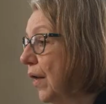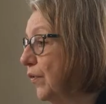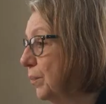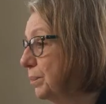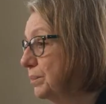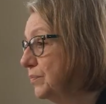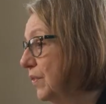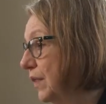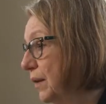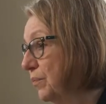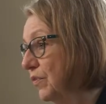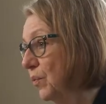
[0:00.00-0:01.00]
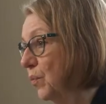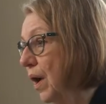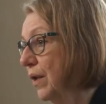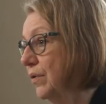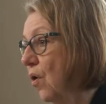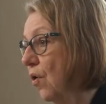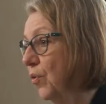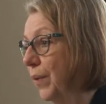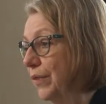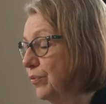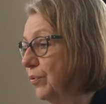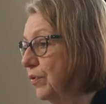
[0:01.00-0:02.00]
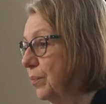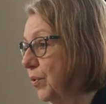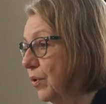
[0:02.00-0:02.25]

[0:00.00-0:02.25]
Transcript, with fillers: are other themes that run all the way through the